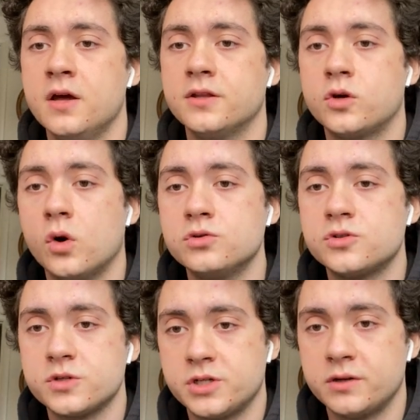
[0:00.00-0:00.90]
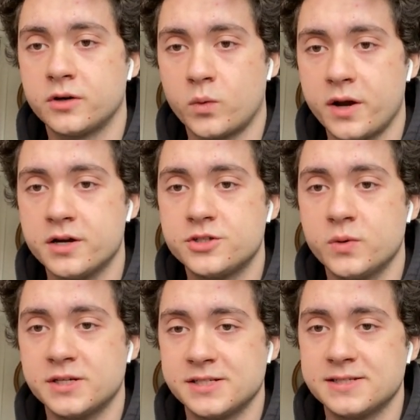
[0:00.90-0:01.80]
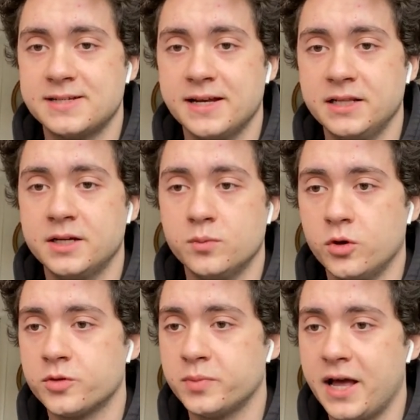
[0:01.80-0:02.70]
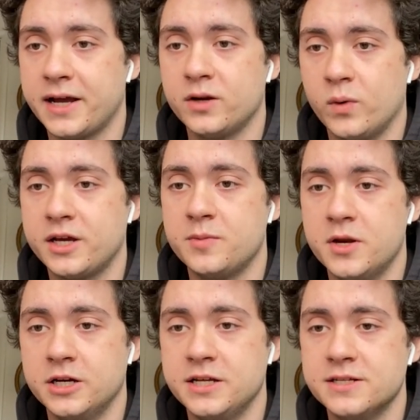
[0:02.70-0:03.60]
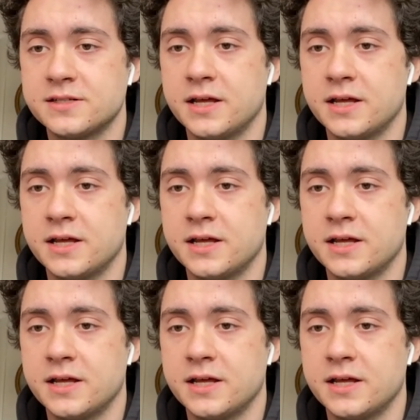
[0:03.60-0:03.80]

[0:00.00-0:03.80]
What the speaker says: The code switching required to exist daily in both Black and white communities,